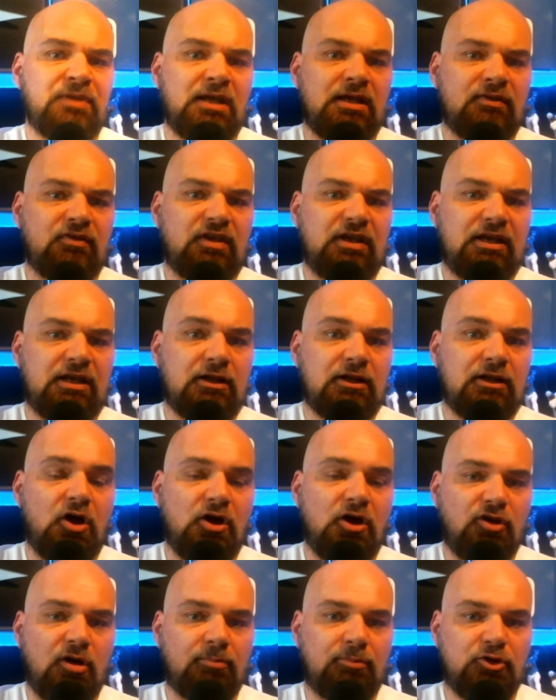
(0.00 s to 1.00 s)
The Locked
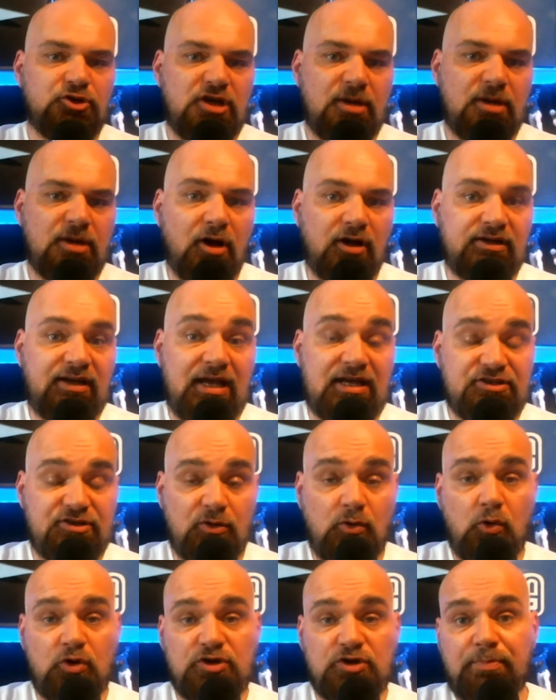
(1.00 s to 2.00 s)
On Blue Jay podcast, of
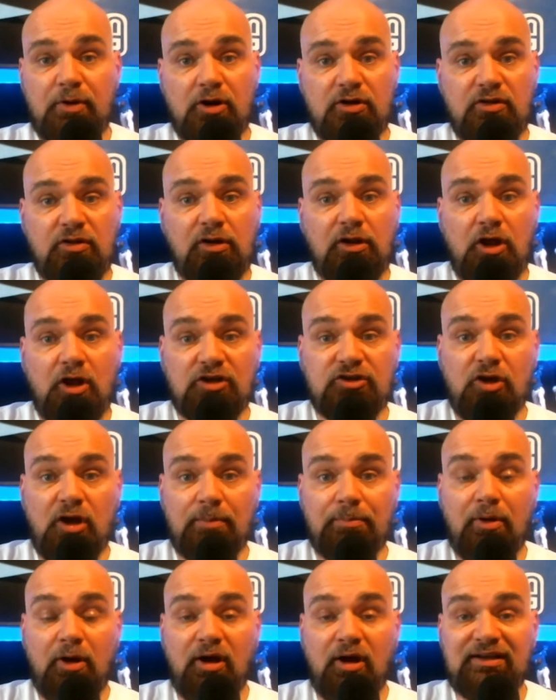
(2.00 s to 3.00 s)
course, part of the Locked On
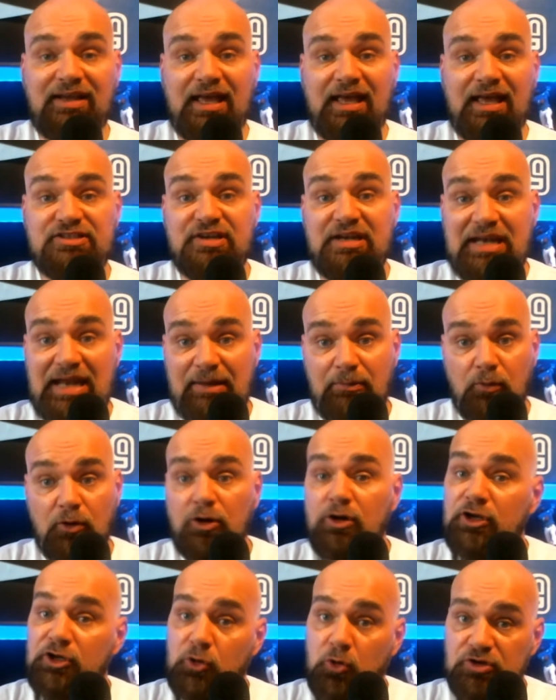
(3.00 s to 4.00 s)
Podcast Network,
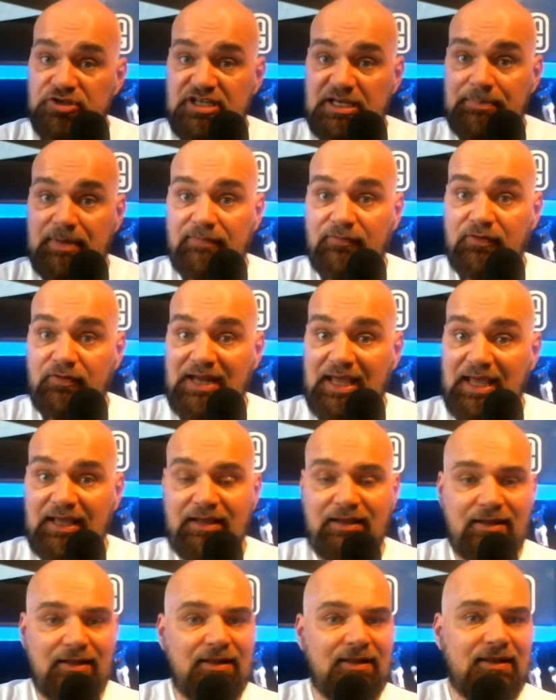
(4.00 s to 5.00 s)
your team every day.
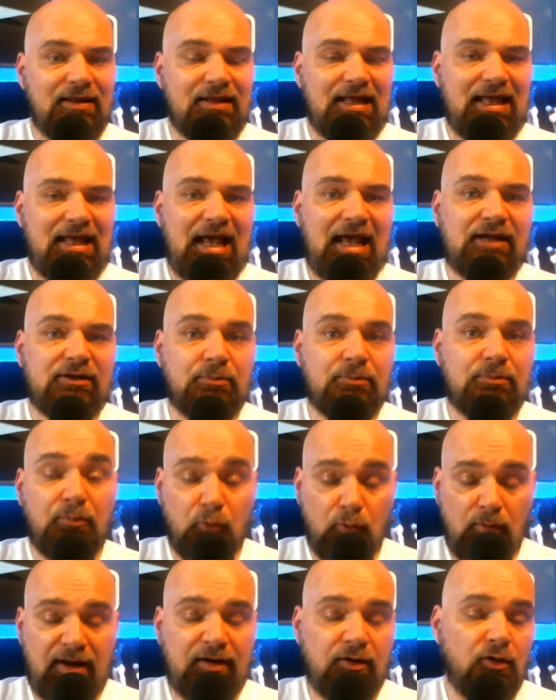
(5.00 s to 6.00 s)
And
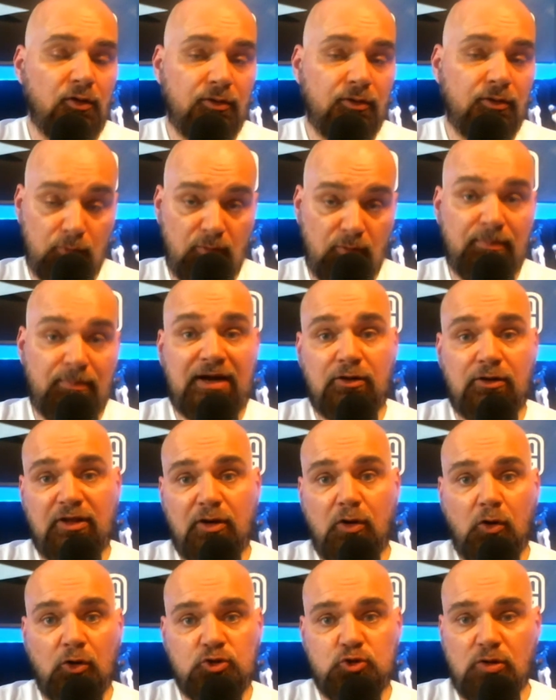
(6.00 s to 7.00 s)
reminder that
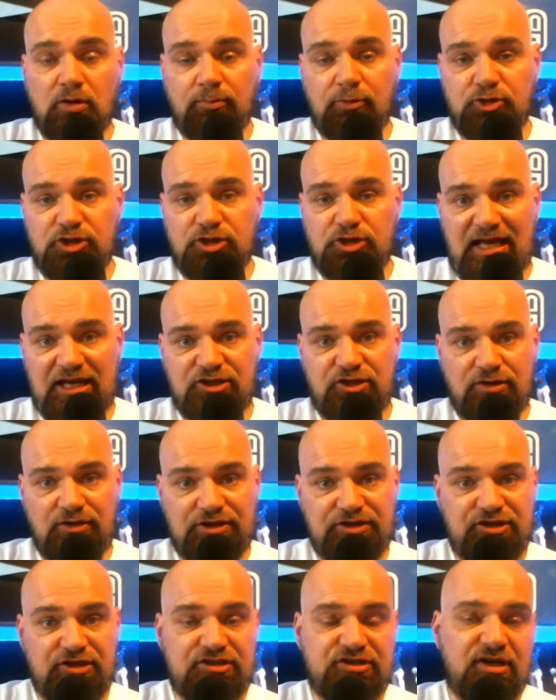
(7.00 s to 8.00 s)
all Toronto Blue Jay action this
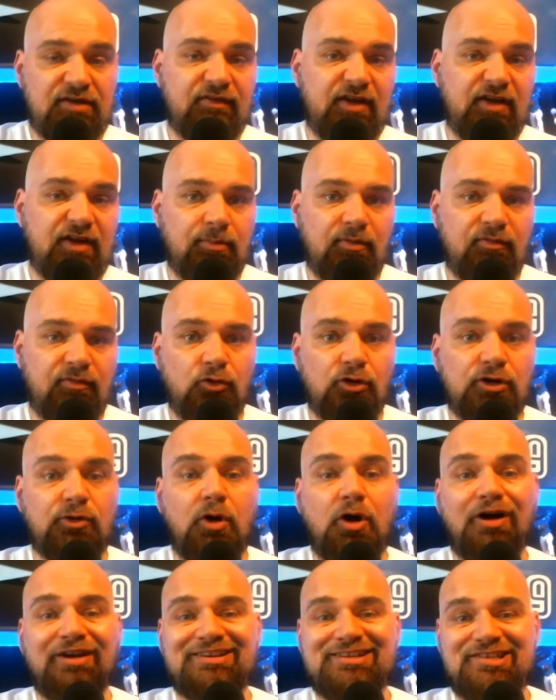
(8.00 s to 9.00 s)
season available for you
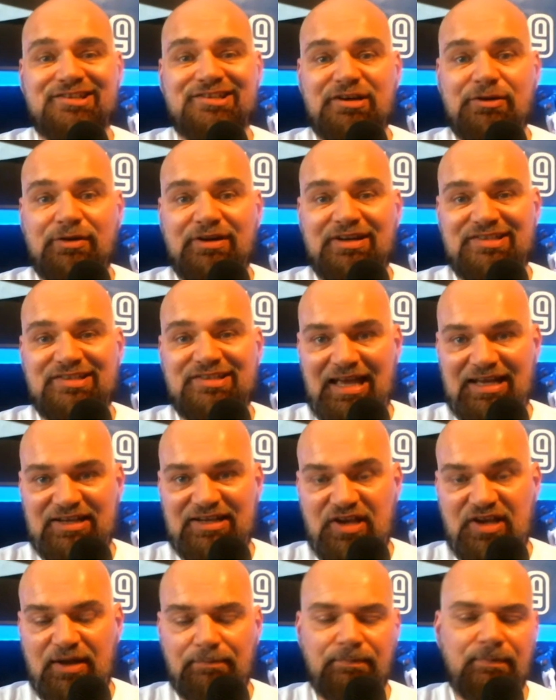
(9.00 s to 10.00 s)
on Sirius
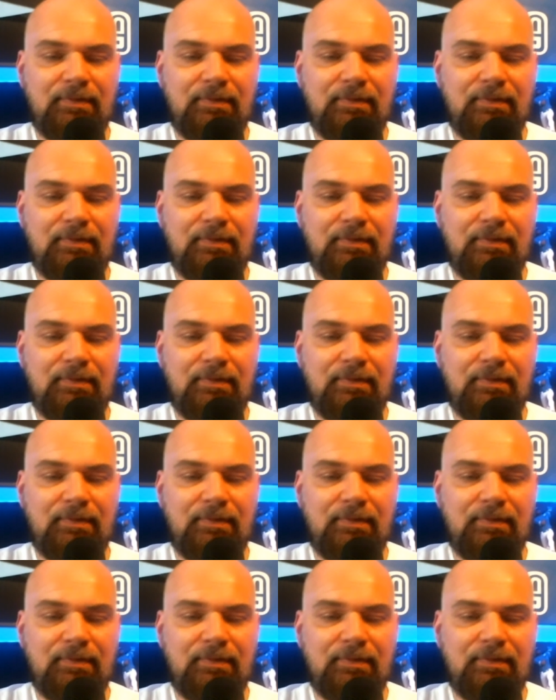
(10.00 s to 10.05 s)
XM.